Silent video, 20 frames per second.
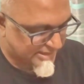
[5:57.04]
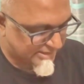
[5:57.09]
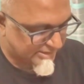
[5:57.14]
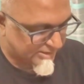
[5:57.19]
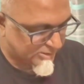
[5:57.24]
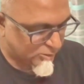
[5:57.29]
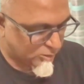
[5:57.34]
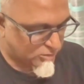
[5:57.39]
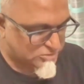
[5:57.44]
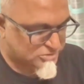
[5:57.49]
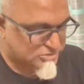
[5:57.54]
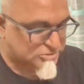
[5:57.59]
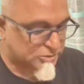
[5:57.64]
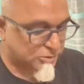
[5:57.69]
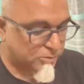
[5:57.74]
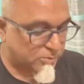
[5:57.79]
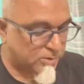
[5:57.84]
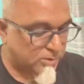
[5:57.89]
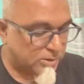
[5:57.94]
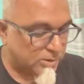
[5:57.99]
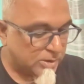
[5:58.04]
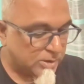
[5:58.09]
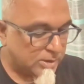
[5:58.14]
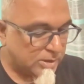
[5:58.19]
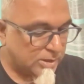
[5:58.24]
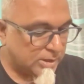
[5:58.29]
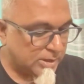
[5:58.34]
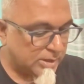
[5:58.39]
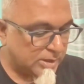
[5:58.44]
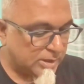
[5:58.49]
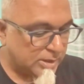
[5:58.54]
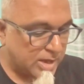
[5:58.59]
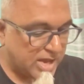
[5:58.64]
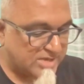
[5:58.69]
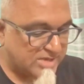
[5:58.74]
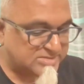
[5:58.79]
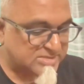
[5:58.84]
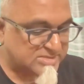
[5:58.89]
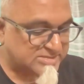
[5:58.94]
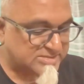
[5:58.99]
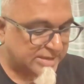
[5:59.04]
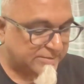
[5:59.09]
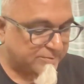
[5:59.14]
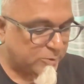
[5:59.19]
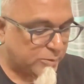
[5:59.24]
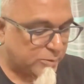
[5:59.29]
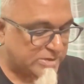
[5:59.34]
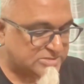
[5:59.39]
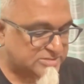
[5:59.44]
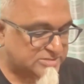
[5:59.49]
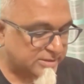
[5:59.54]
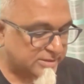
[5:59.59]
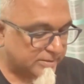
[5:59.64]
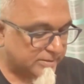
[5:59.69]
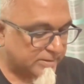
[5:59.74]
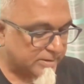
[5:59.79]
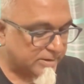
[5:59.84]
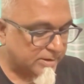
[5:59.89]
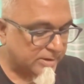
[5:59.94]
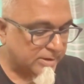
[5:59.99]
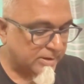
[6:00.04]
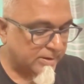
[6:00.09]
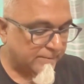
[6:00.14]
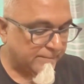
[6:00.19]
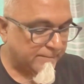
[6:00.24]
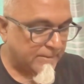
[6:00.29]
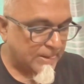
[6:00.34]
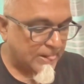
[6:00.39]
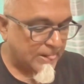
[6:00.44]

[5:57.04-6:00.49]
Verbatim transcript: Daniel also uh, asks the same question. Uh,